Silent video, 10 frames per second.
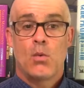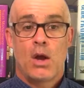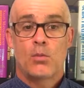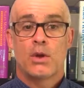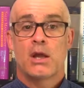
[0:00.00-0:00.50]

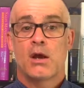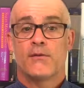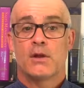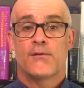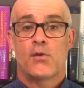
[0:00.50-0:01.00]
one way
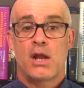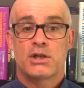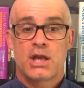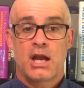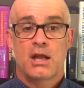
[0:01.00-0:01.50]
of
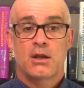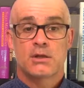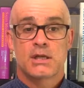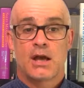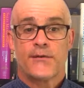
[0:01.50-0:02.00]
differentiating
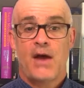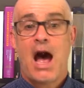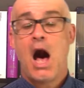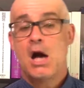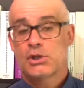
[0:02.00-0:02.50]
yourself
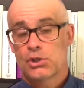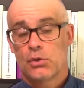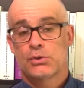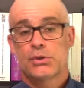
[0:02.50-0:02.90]
also.